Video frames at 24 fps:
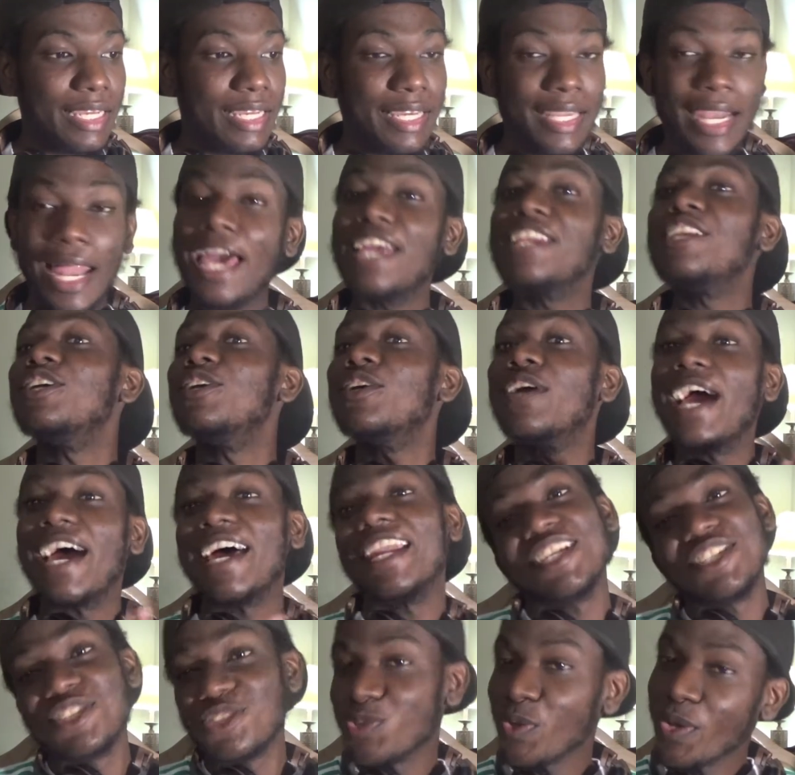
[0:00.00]
Glad you
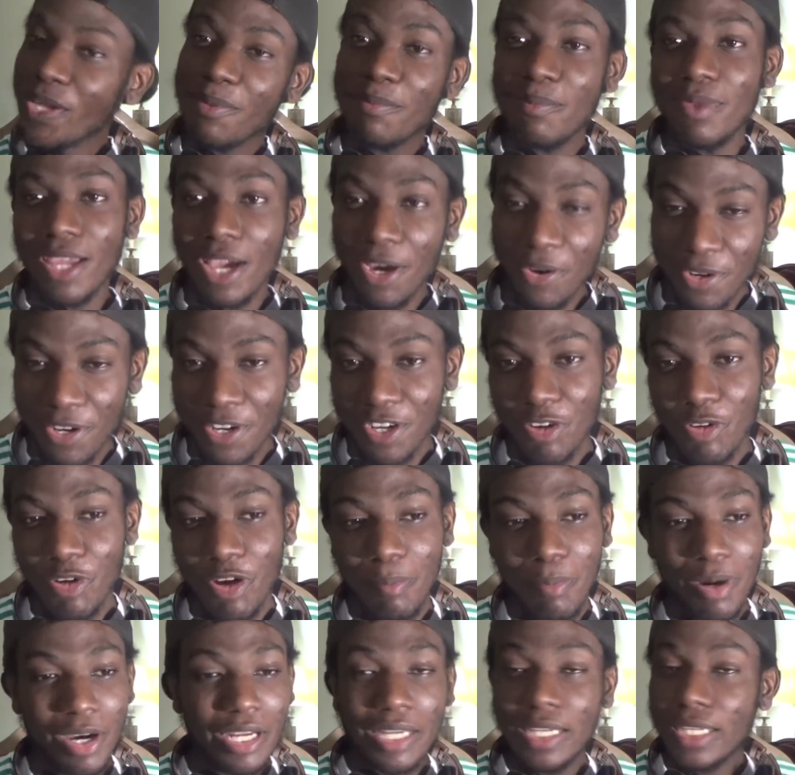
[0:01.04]
kind of straightened me out anyway,
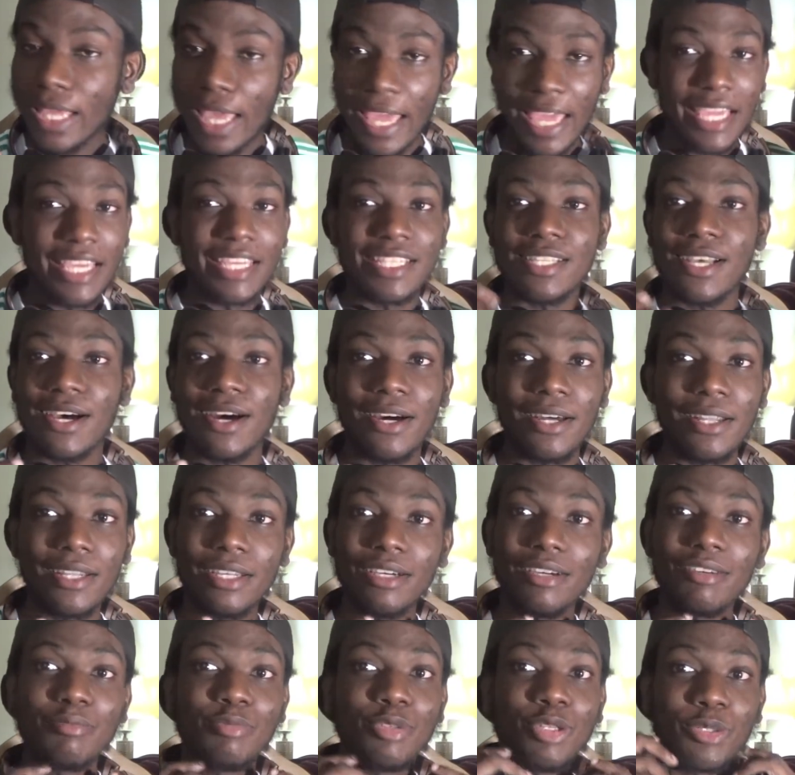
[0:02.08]
but hey, it's all
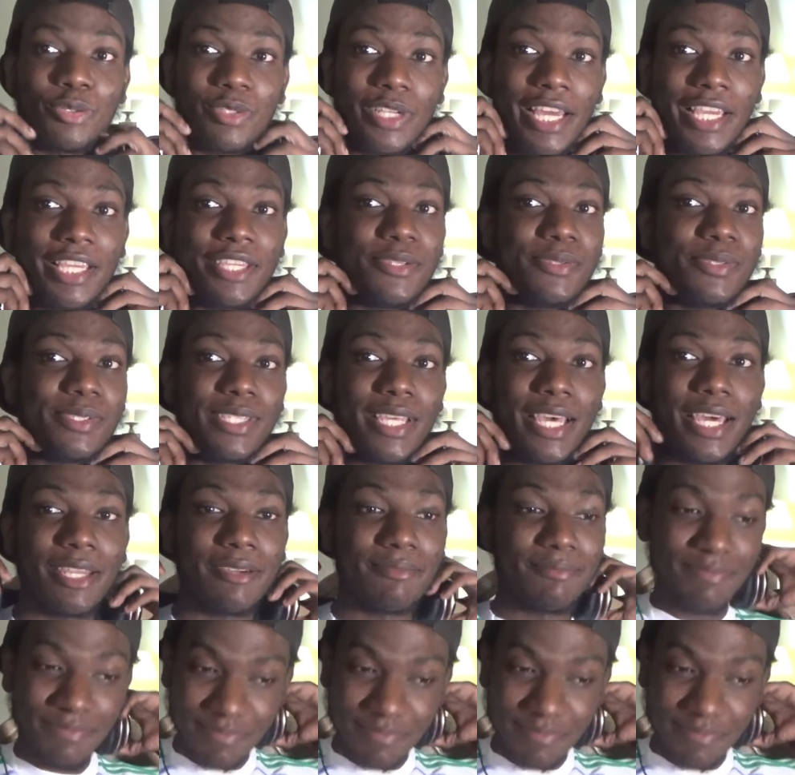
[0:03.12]
love, bro. Like you said,